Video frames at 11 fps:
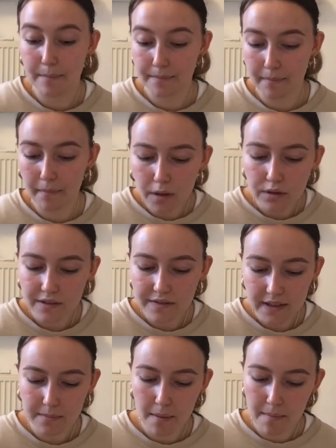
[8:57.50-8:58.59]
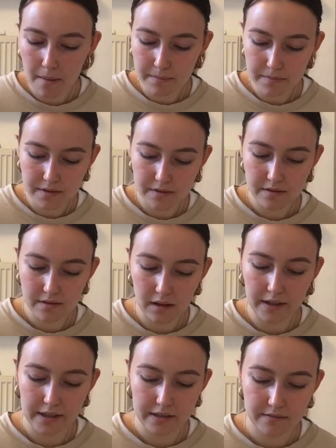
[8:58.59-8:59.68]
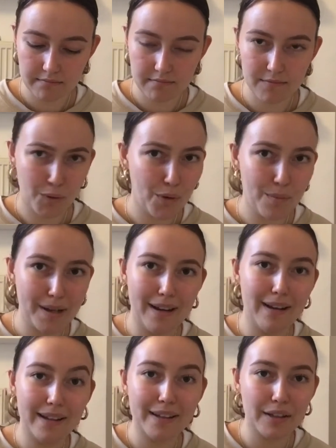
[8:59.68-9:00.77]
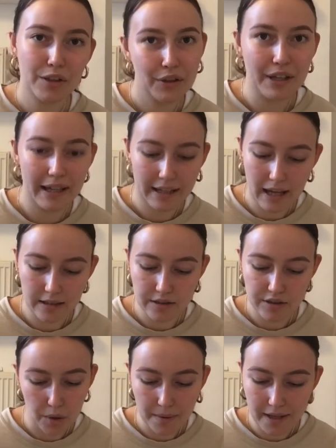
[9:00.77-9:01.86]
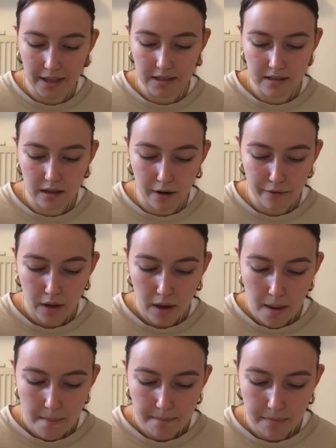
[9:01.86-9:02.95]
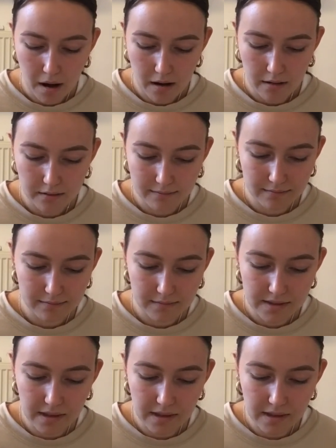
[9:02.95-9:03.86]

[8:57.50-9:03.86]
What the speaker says: lots of things my mum's like taught me, like cooking and sewing and stuff. But some